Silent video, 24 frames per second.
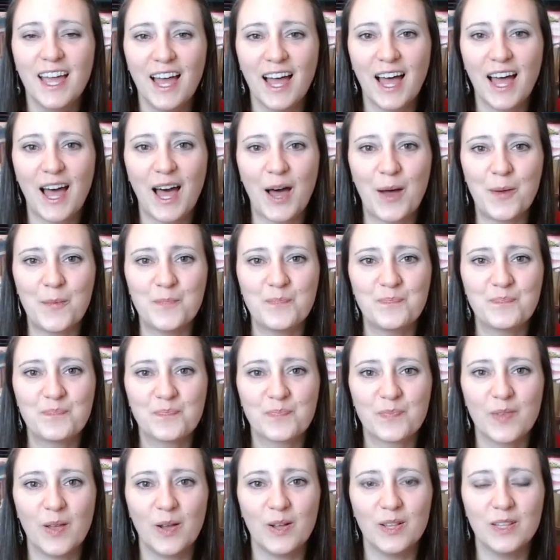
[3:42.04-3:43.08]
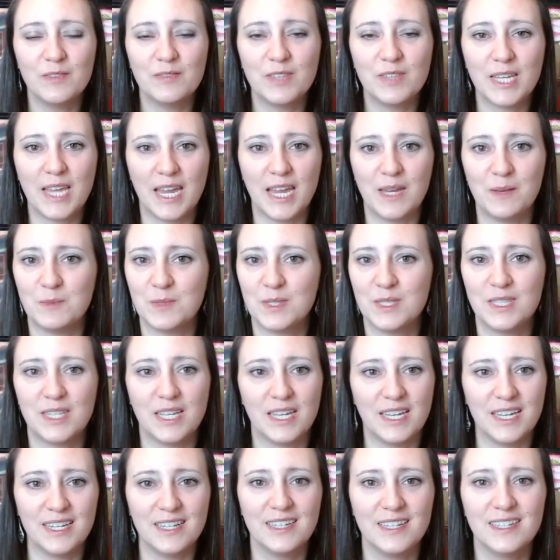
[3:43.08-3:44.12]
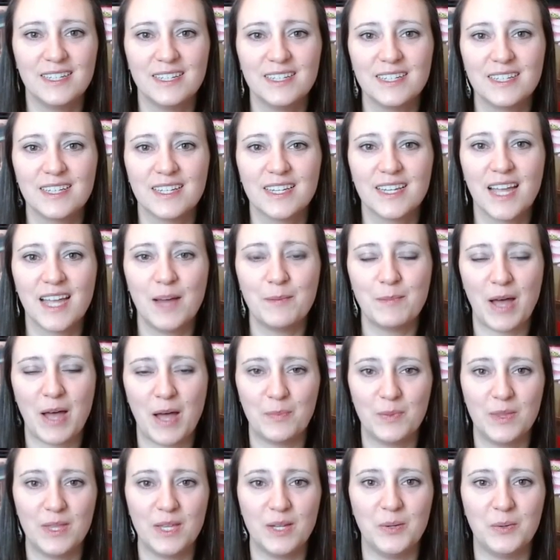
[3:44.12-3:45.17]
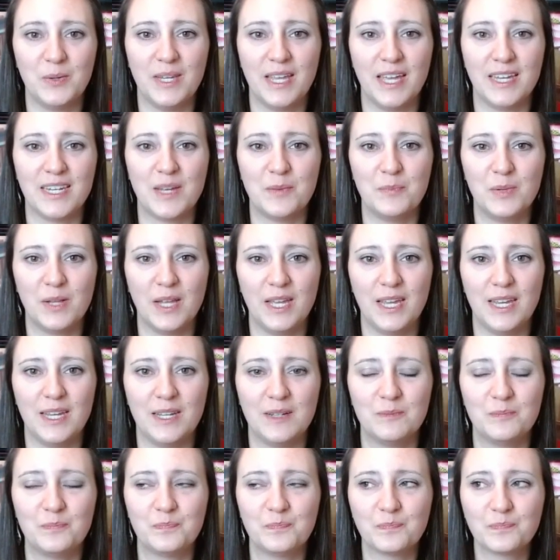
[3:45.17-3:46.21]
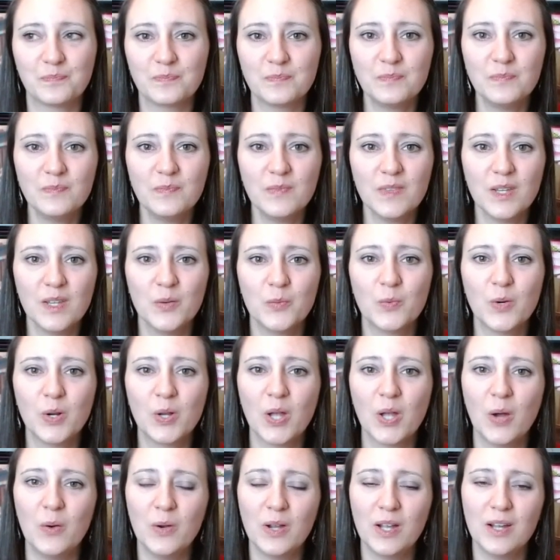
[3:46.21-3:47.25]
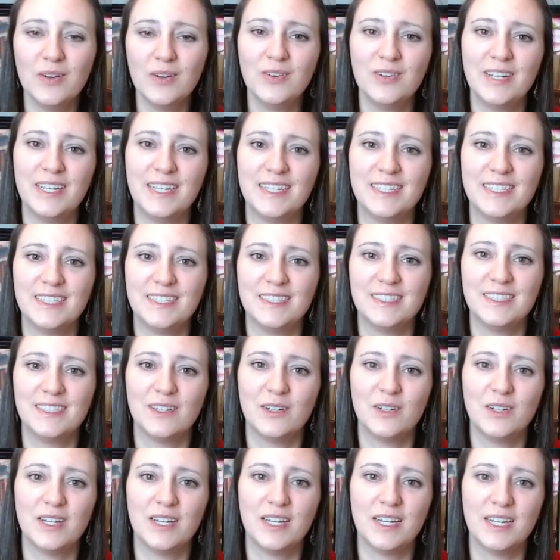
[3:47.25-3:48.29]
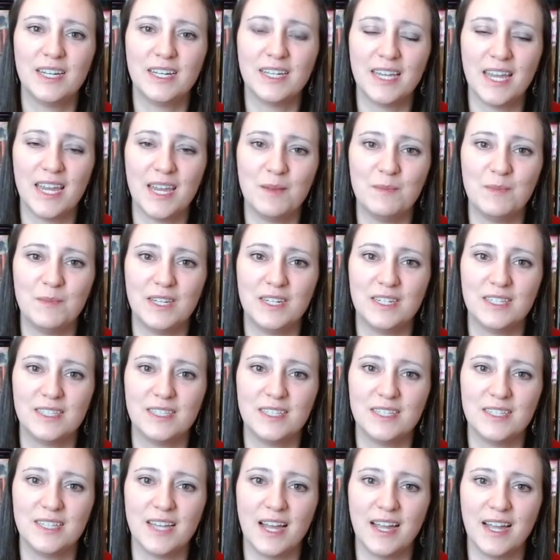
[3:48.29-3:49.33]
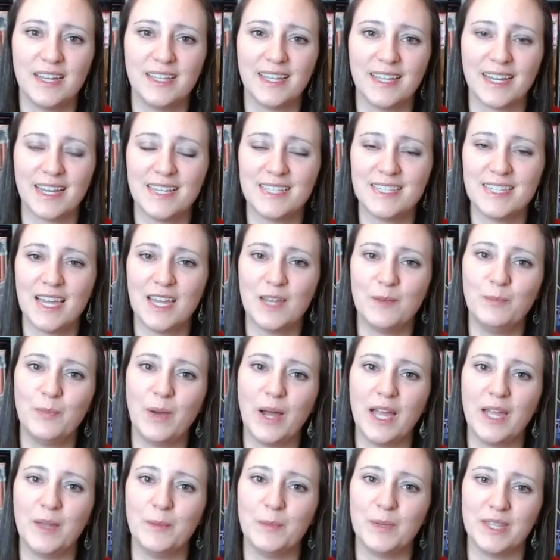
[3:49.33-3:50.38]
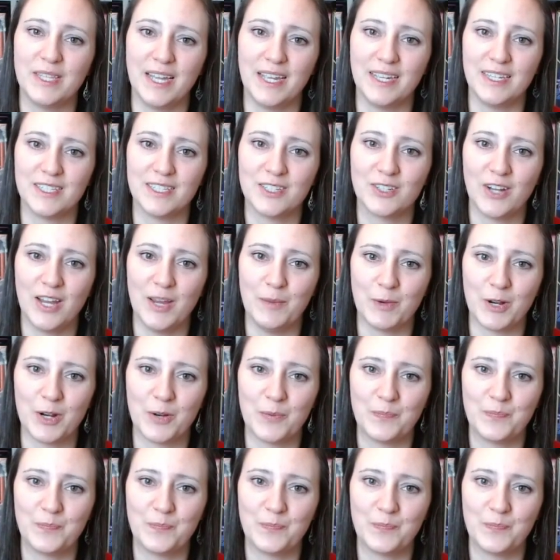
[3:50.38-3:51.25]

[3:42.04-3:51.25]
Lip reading: all of the games that come up that we end up playing. Rococo is a game that is designed, like I said, by Matthias Kramer.